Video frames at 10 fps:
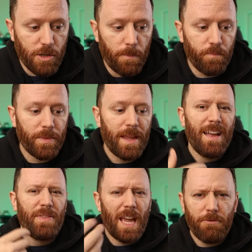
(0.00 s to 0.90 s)
So
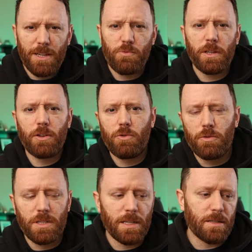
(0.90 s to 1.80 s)
they have these really
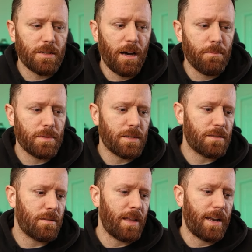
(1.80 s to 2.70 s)
cool
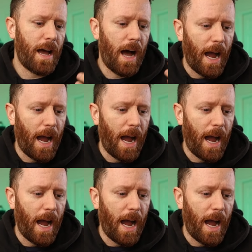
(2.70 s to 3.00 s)
systems that